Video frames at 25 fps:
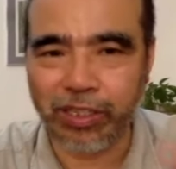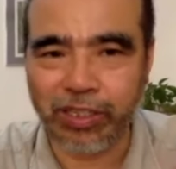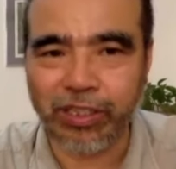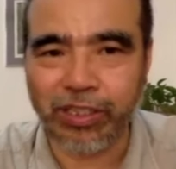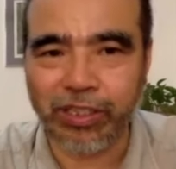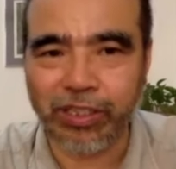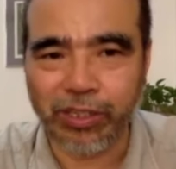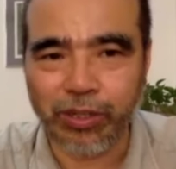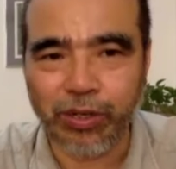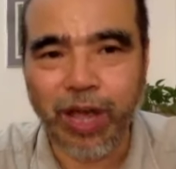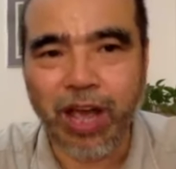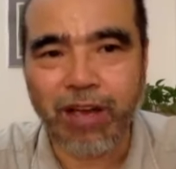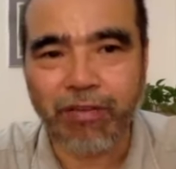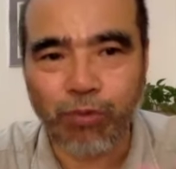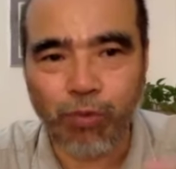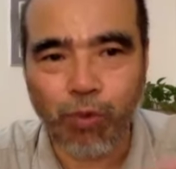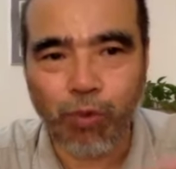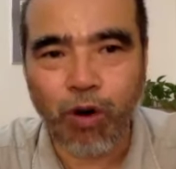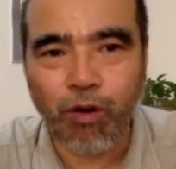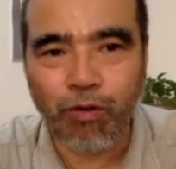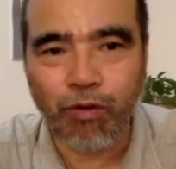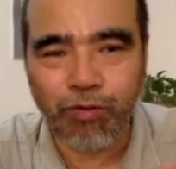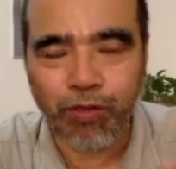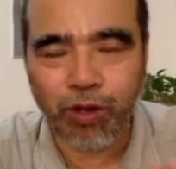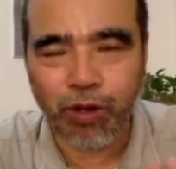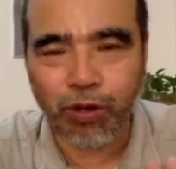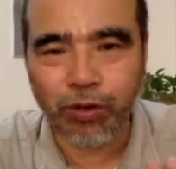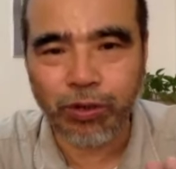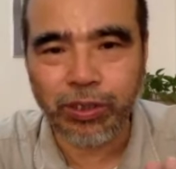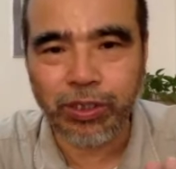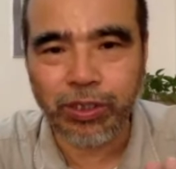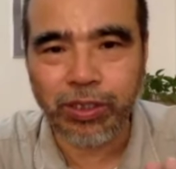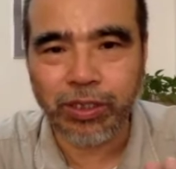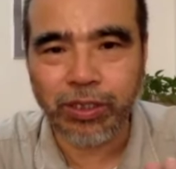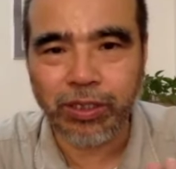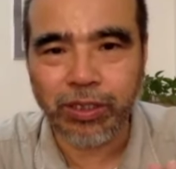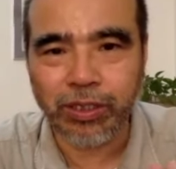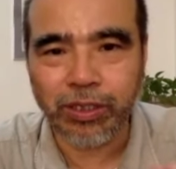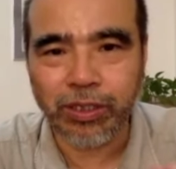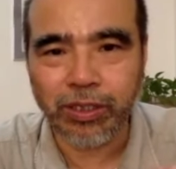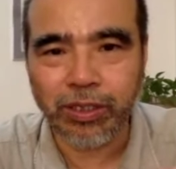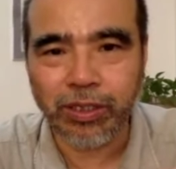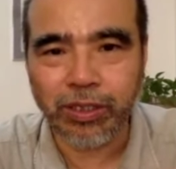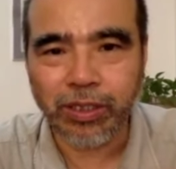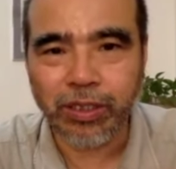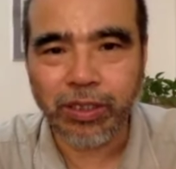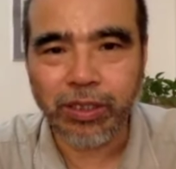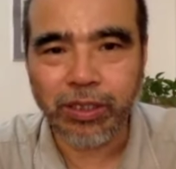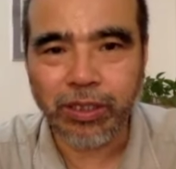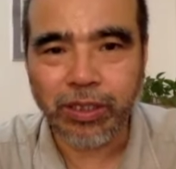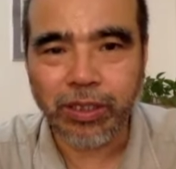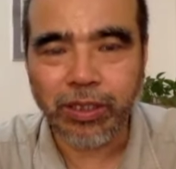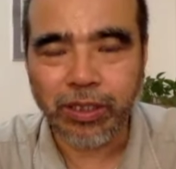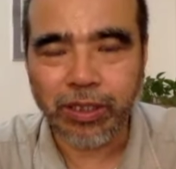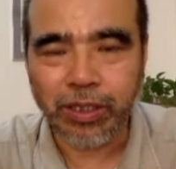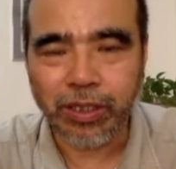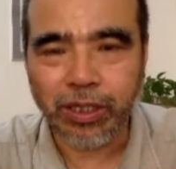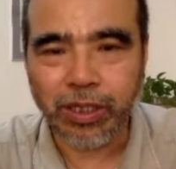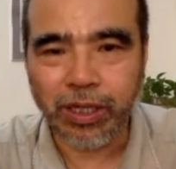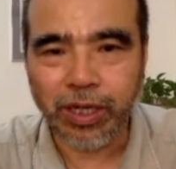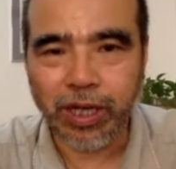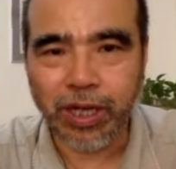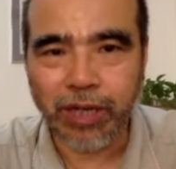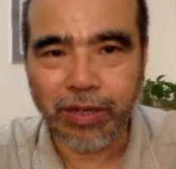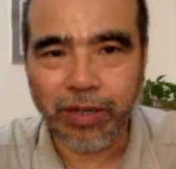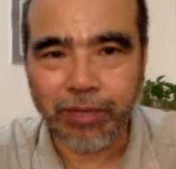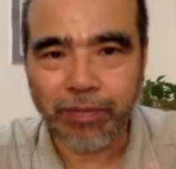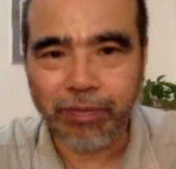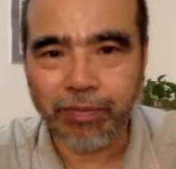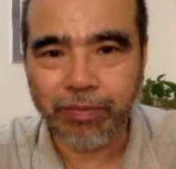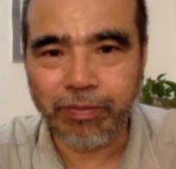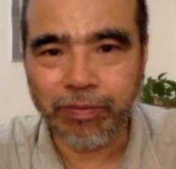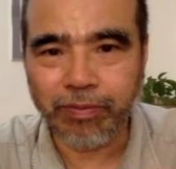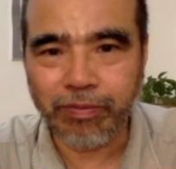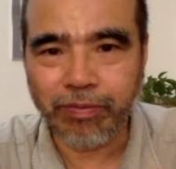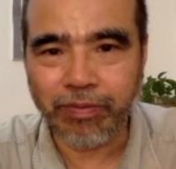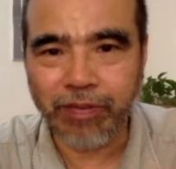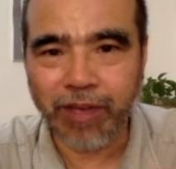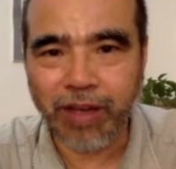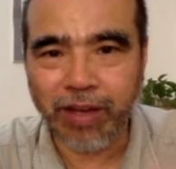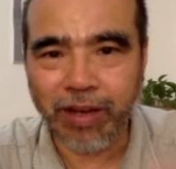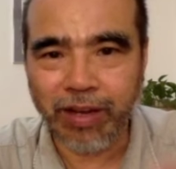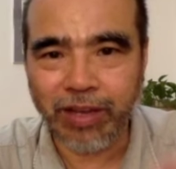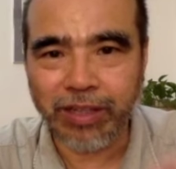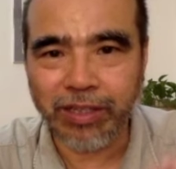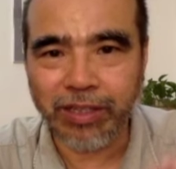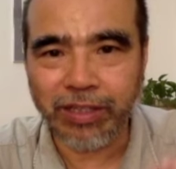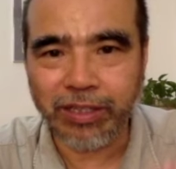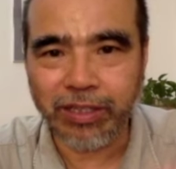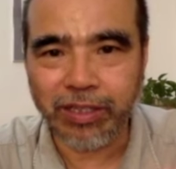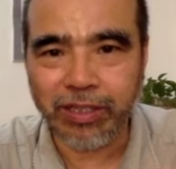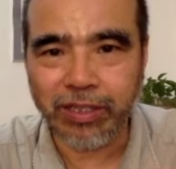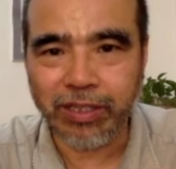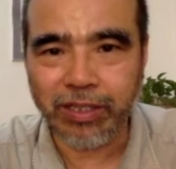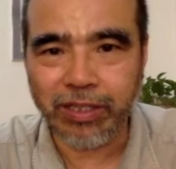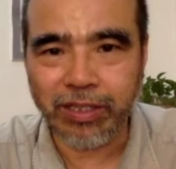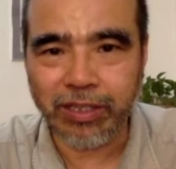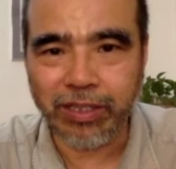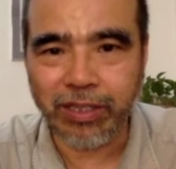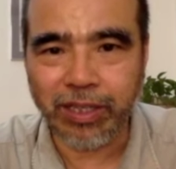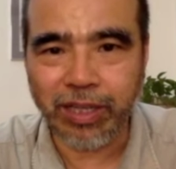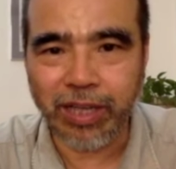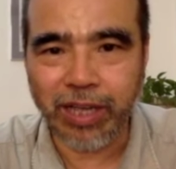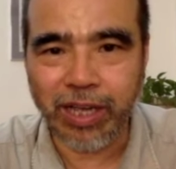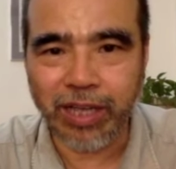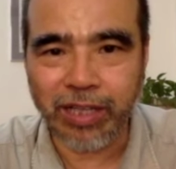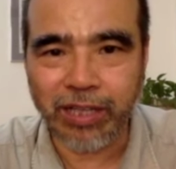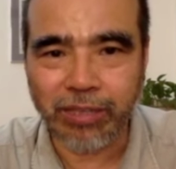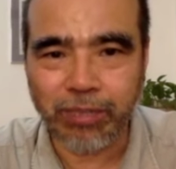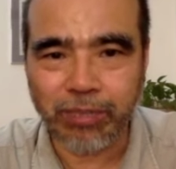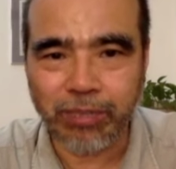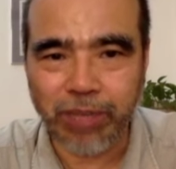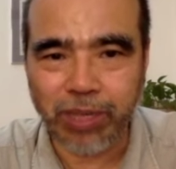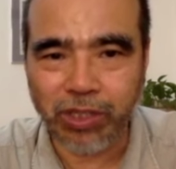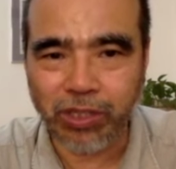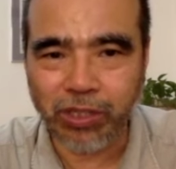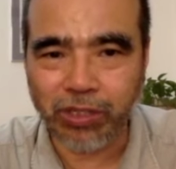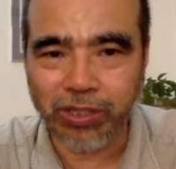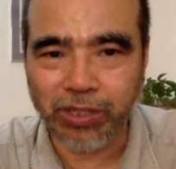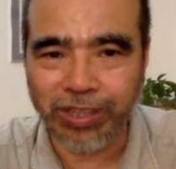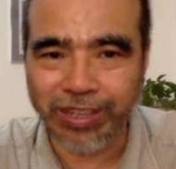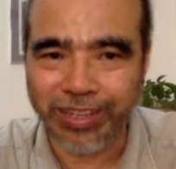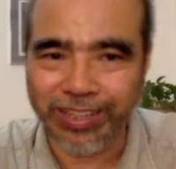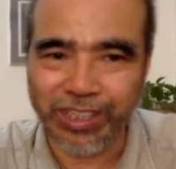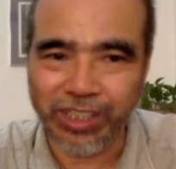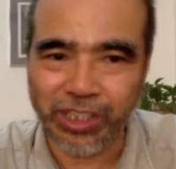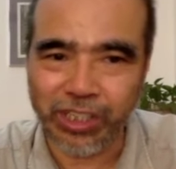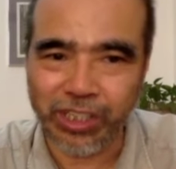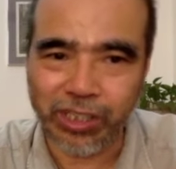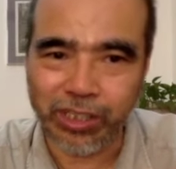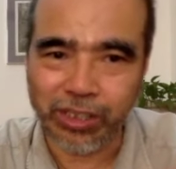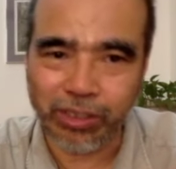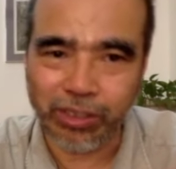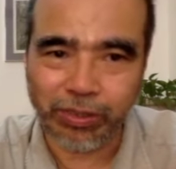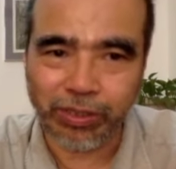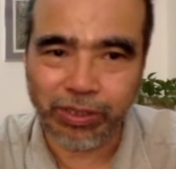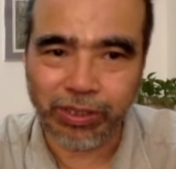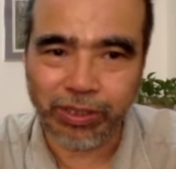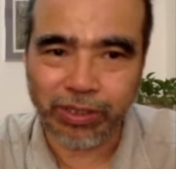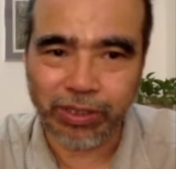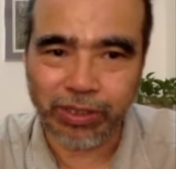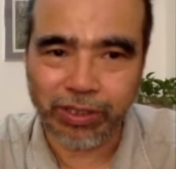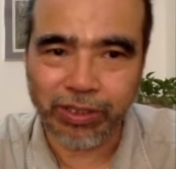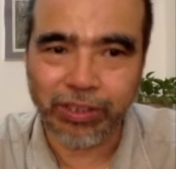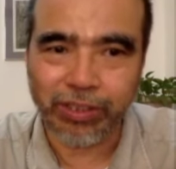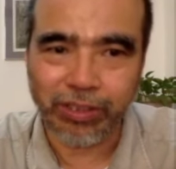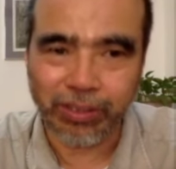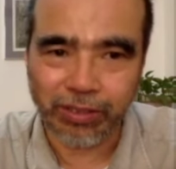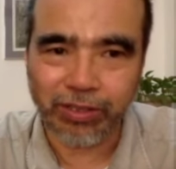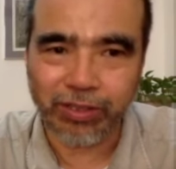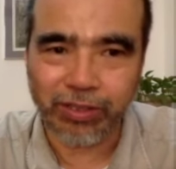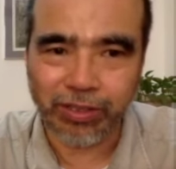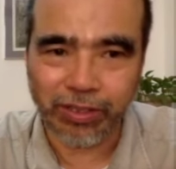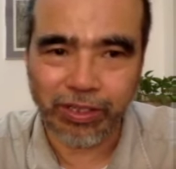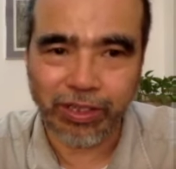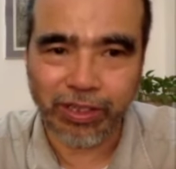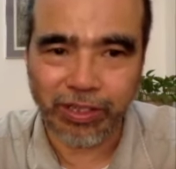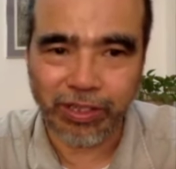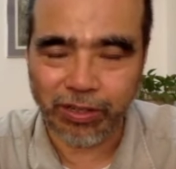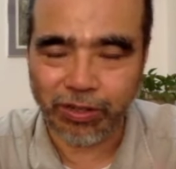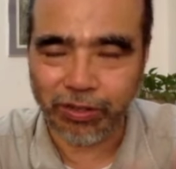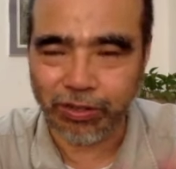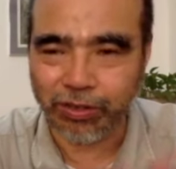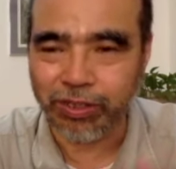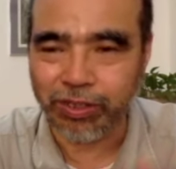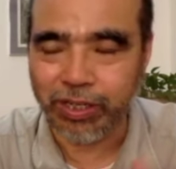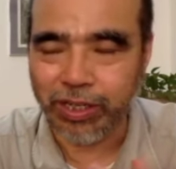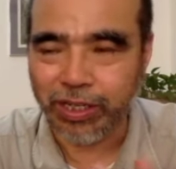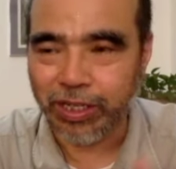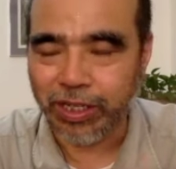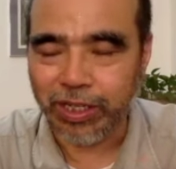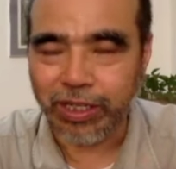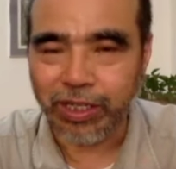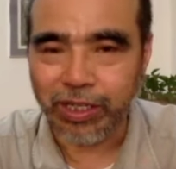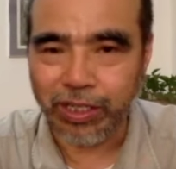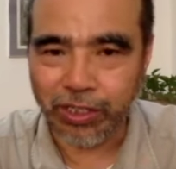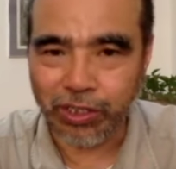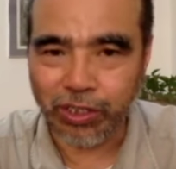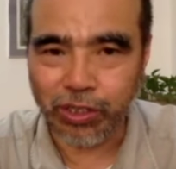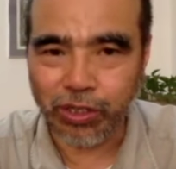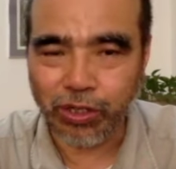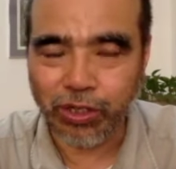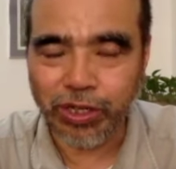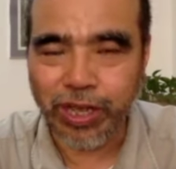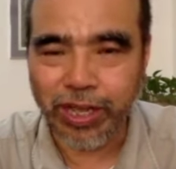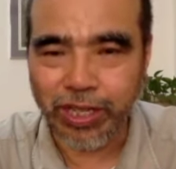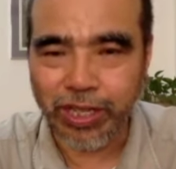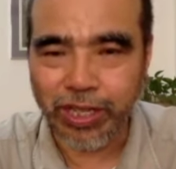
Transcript: you have wolf notes on a violin, especially on a G string. So, because you can